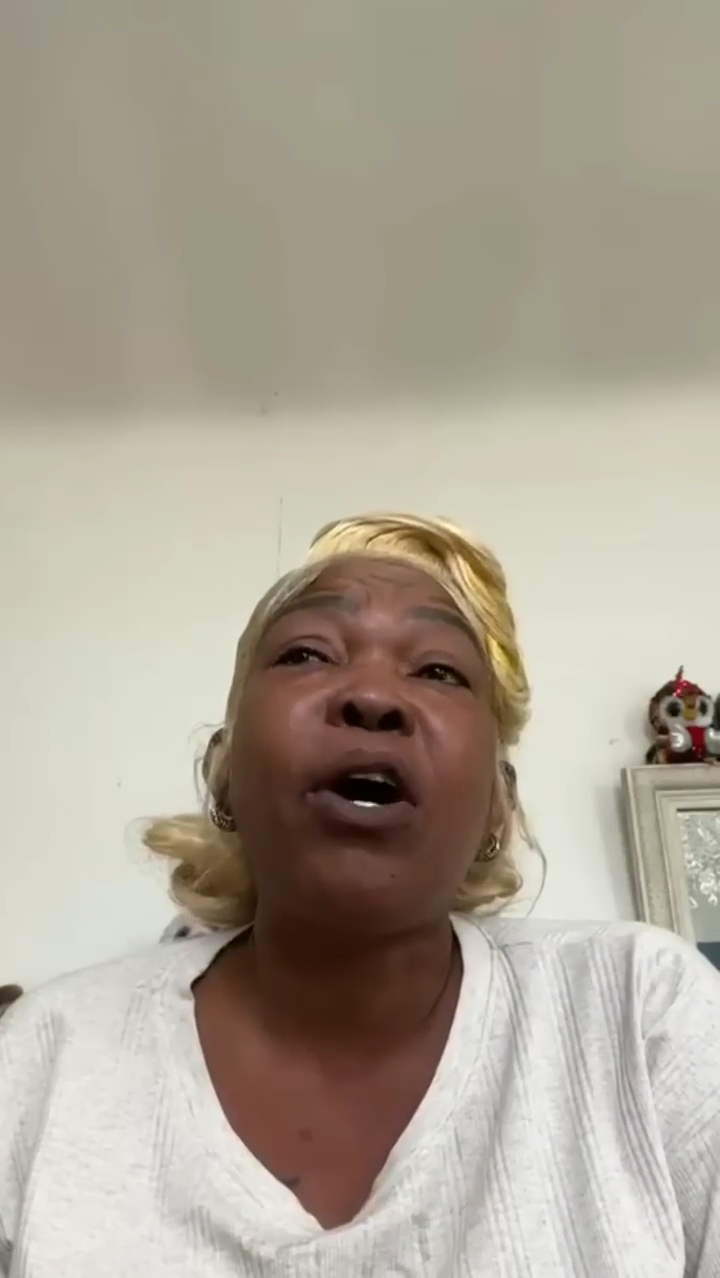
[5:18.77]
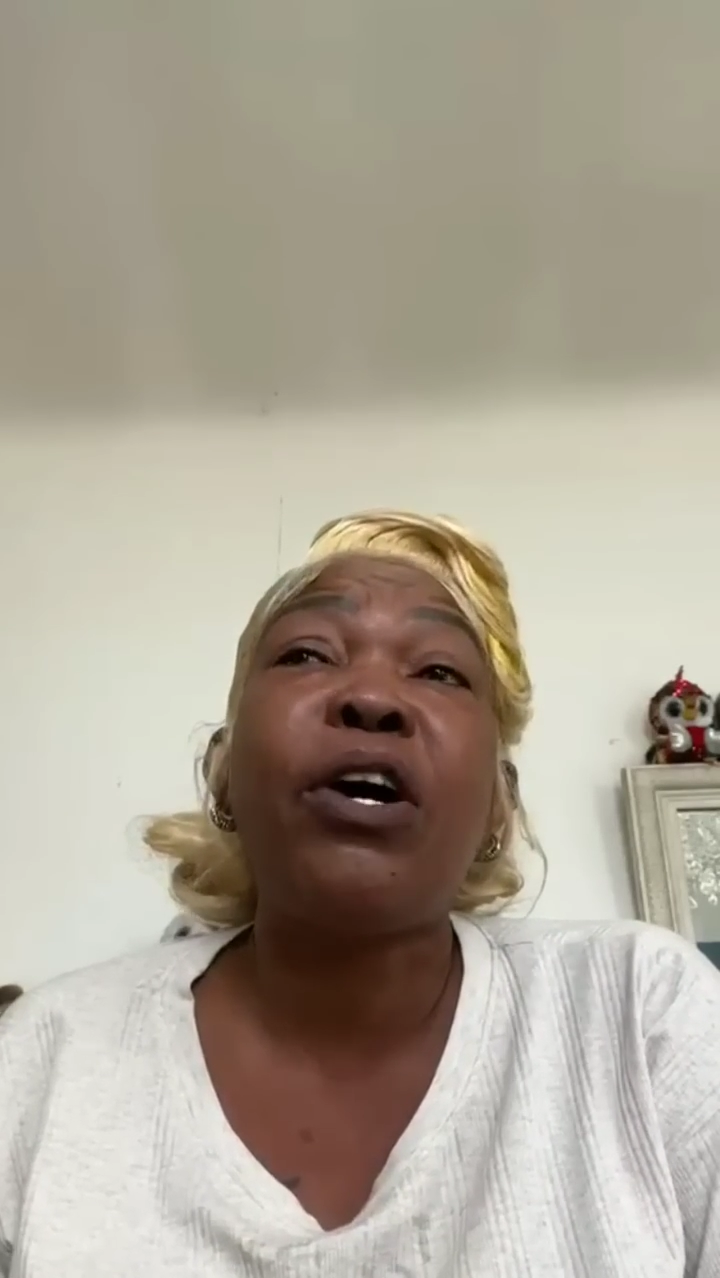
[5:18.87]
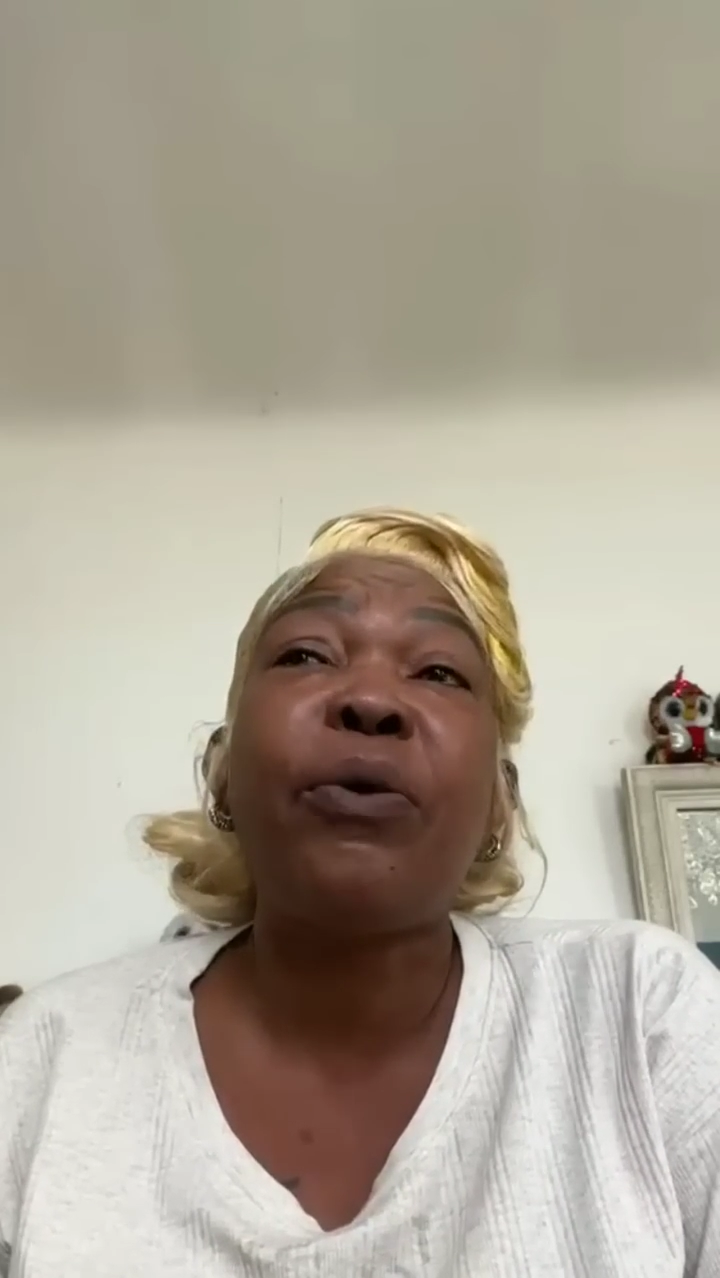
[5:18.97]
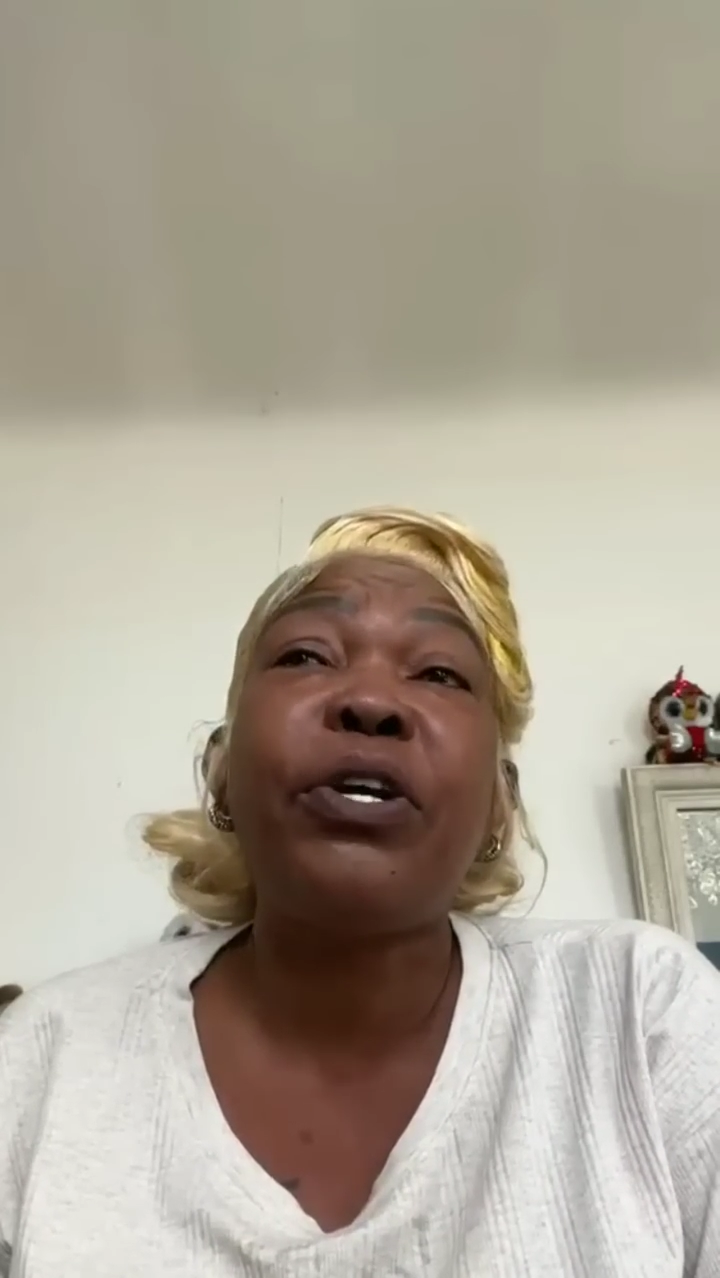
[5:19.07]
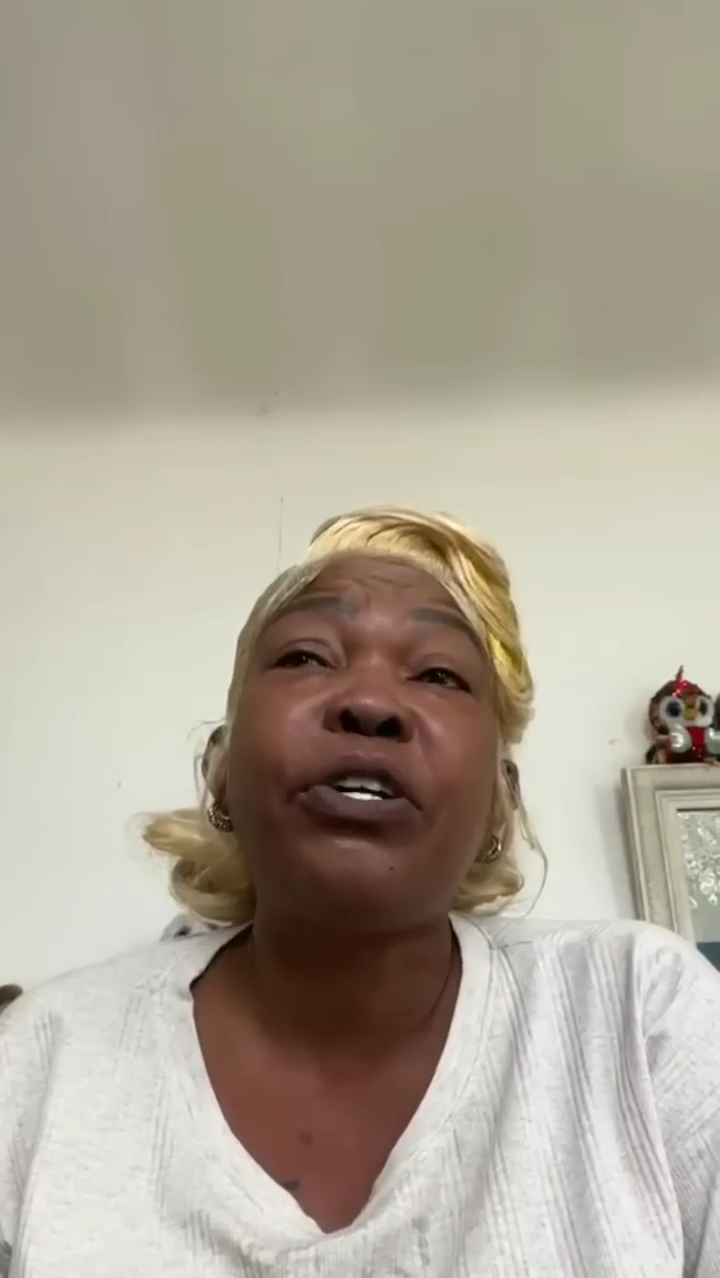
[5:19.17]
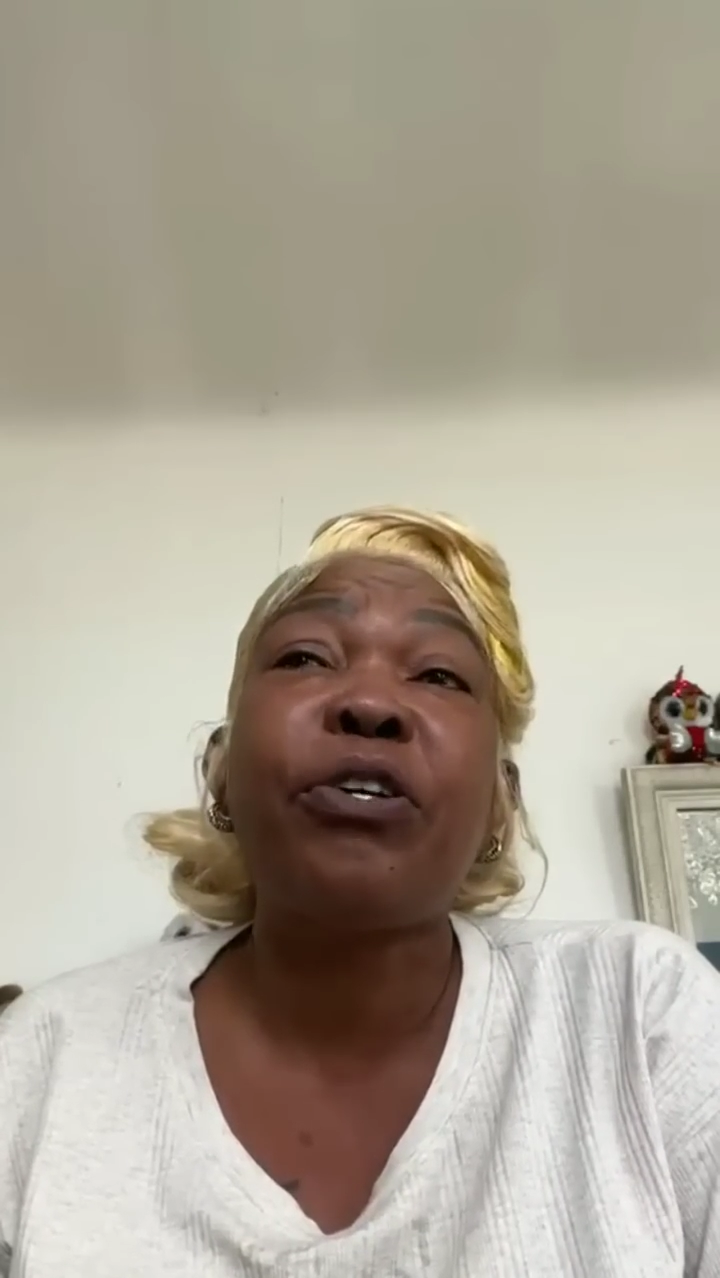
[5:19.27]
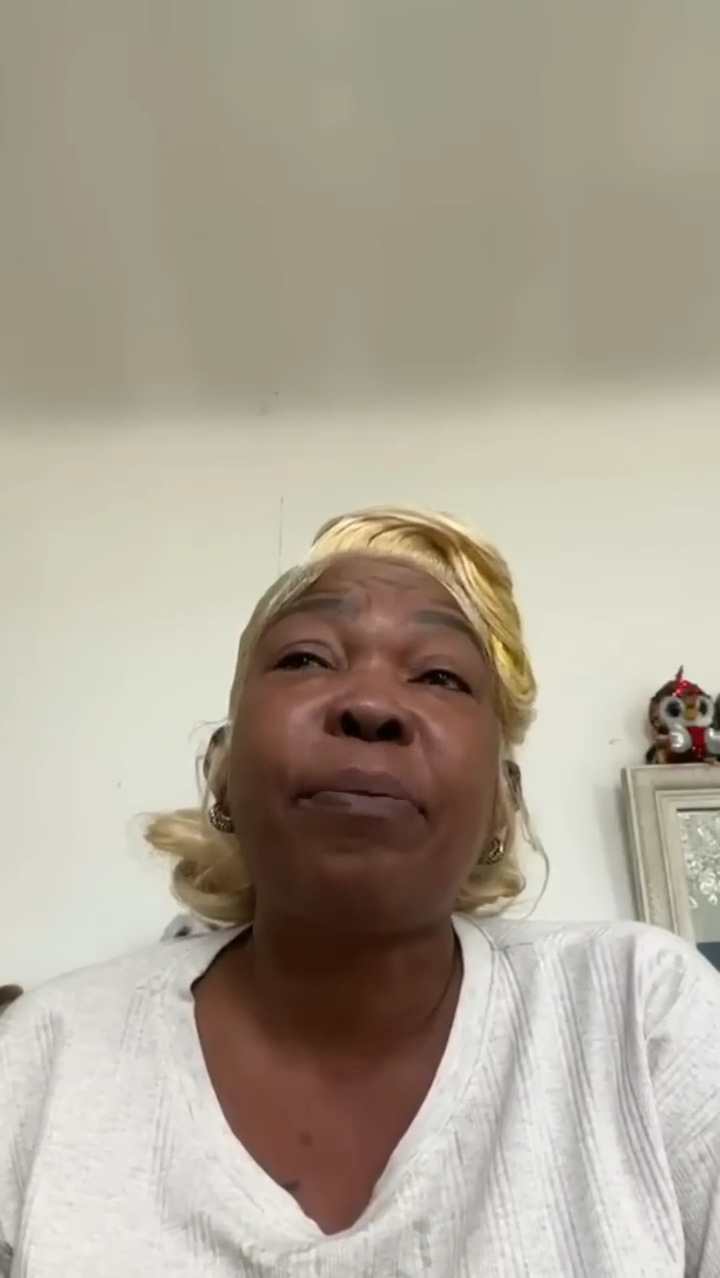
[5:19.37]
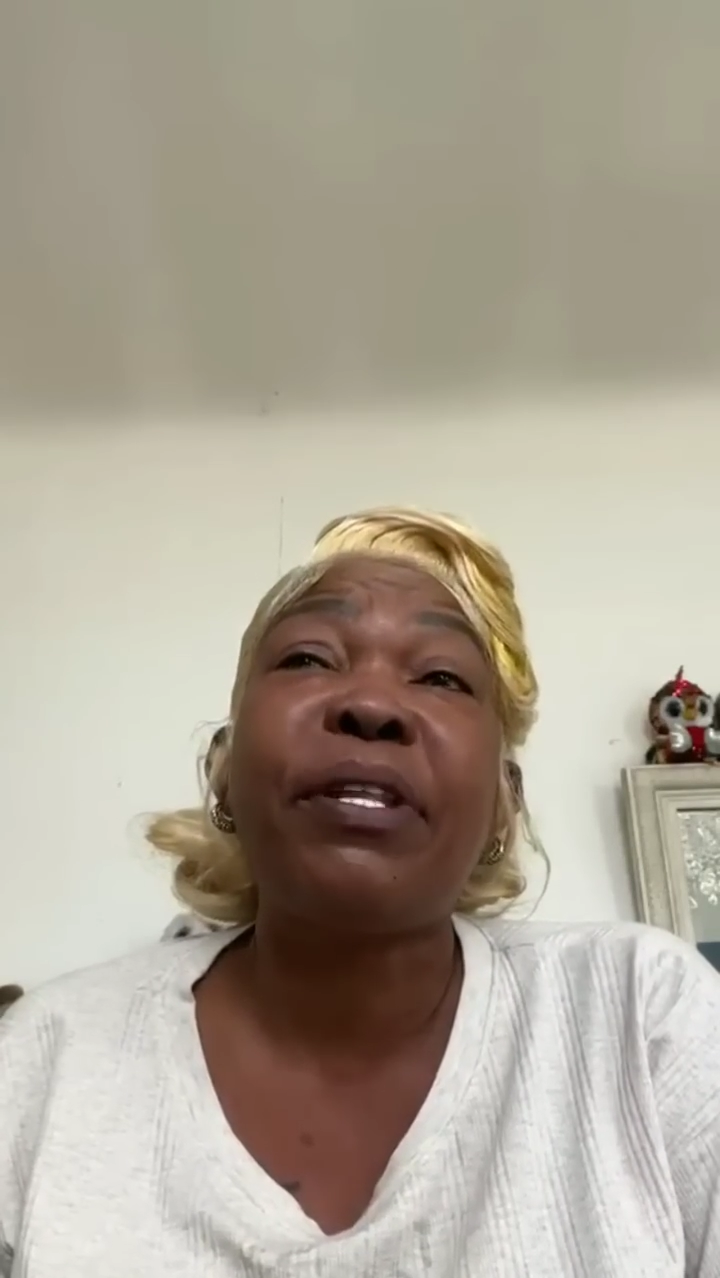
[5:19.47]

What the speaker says: how you reach up?